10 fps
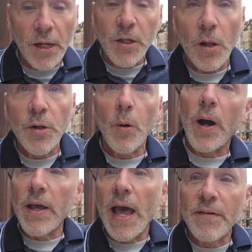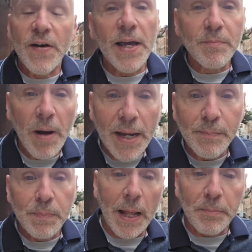Now, y'all know I have had my
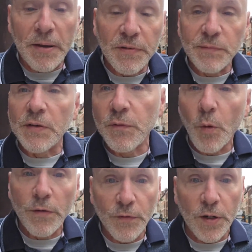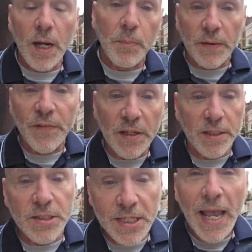Black Bay 54 for a couple of
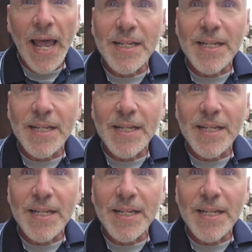years,